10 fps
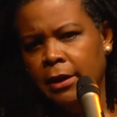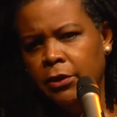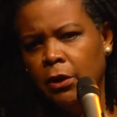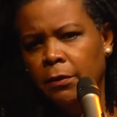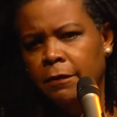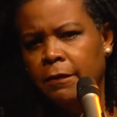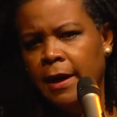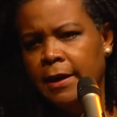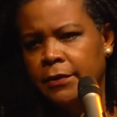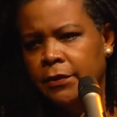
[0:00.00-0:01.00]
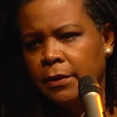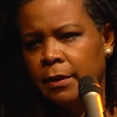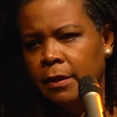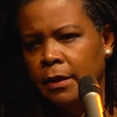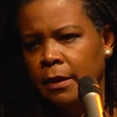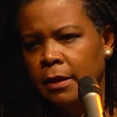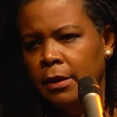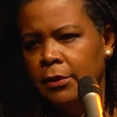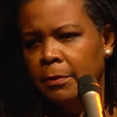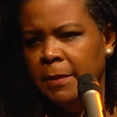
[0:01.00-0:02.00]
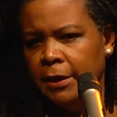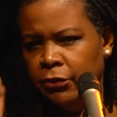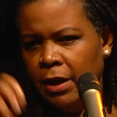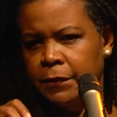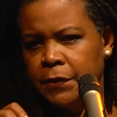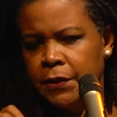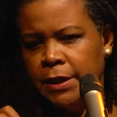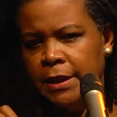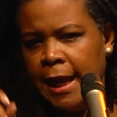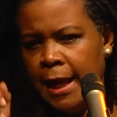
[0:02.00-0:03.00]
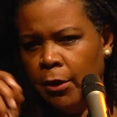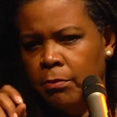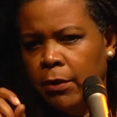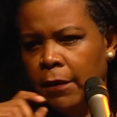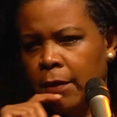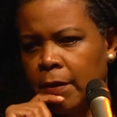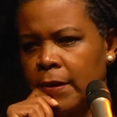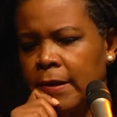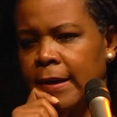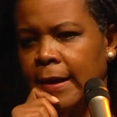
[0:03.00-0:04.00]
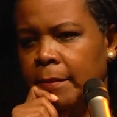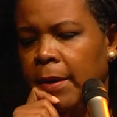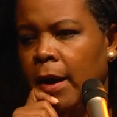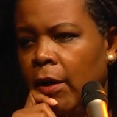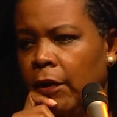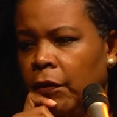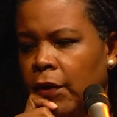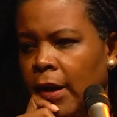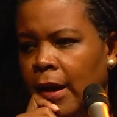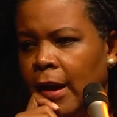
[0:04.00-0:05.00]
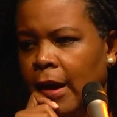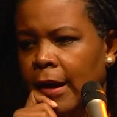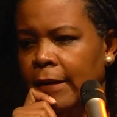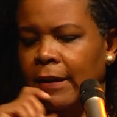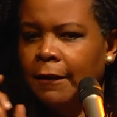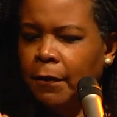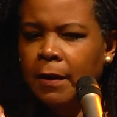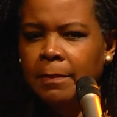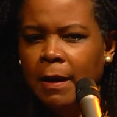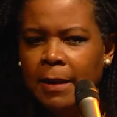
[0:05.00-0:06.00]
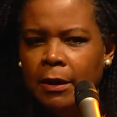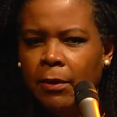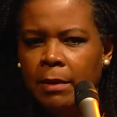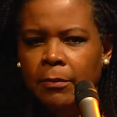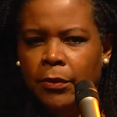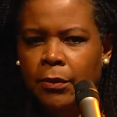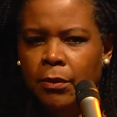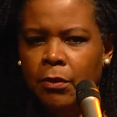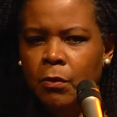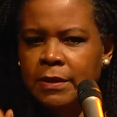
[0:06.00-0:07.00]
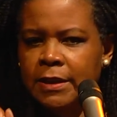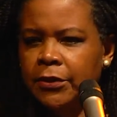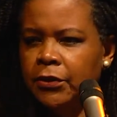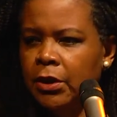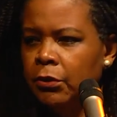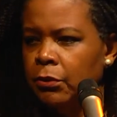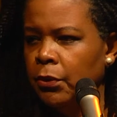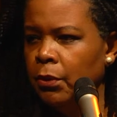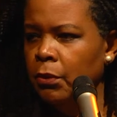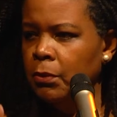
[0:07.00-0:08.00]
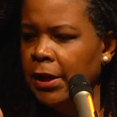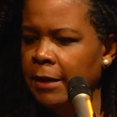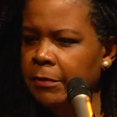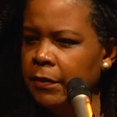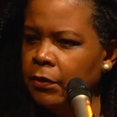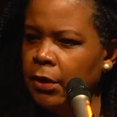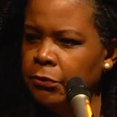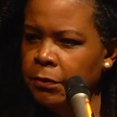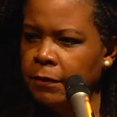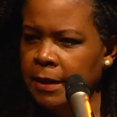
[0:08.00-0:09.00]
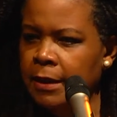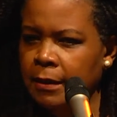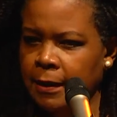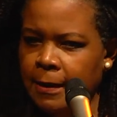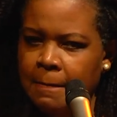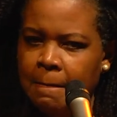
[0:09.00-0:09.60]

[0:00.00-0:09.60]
to go to France to meet Jefferson and her brother in Paris, I thought about my grandmother, who was 16 years old, who came to this country from Italy